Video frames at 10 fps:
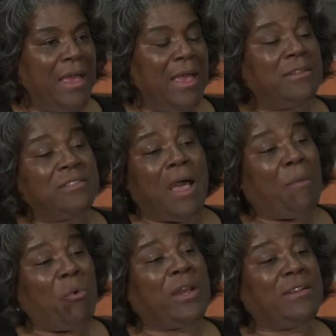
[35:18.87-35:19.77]
And so
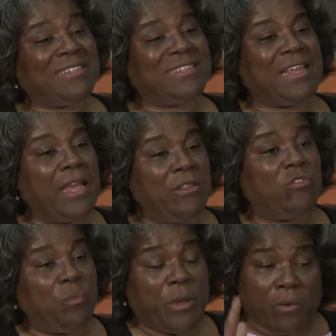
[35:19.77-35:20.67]
I wanted to stay in
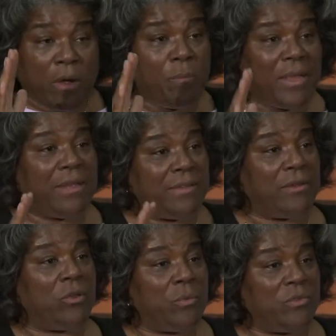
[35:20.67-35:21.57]
this bureau because I
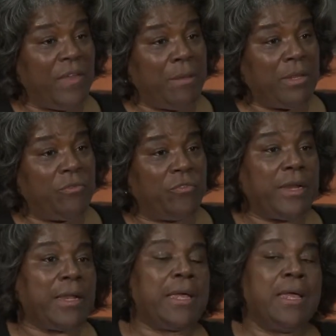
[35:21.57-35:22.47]
knew it was family
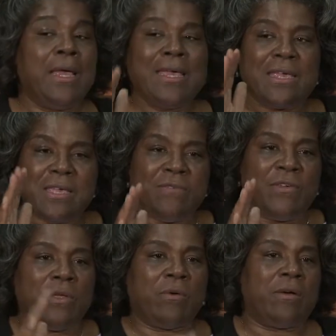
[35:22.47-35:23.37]
friendly,
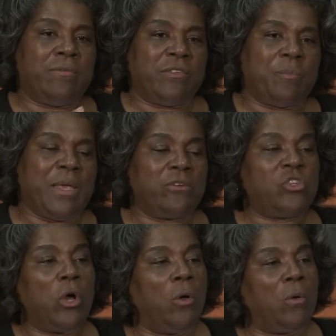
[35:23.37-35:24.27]
even though I was being
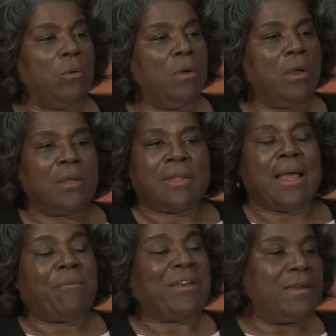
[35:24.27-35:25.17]
told
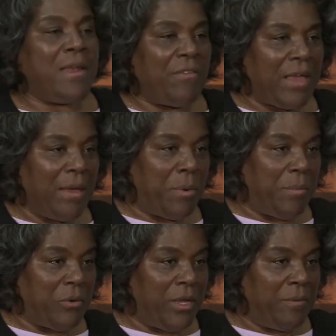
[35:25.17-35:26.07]
that I would never get
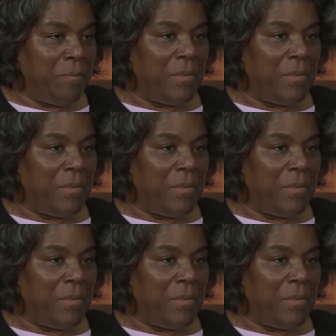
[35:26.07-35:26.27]
promoted.